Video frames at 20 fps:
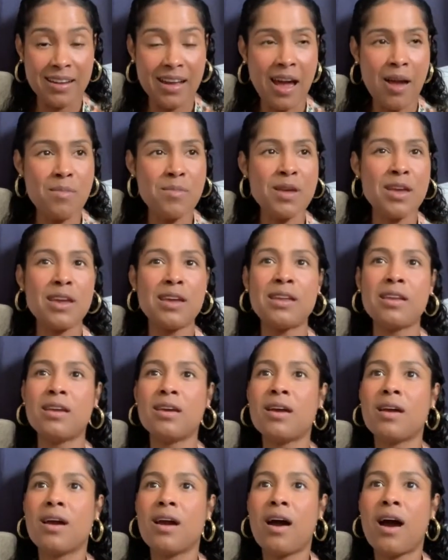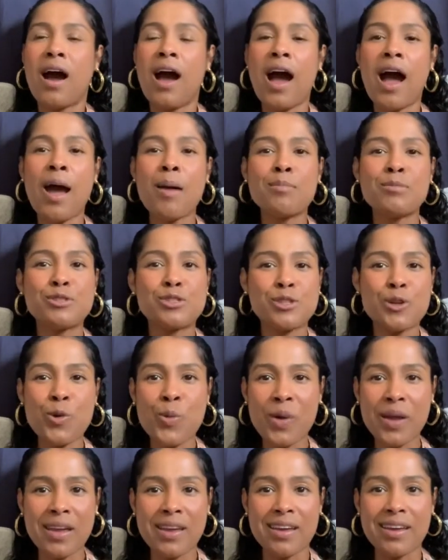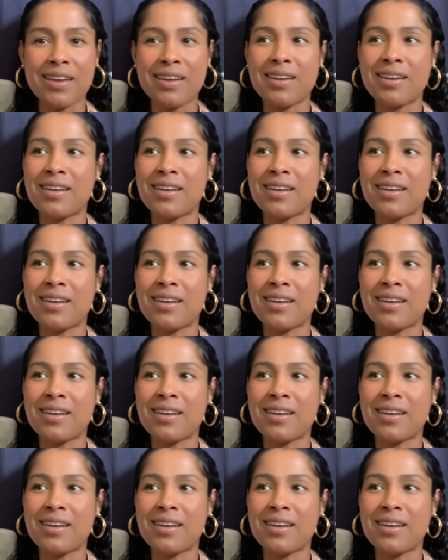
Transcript: I mean, I'm doing it.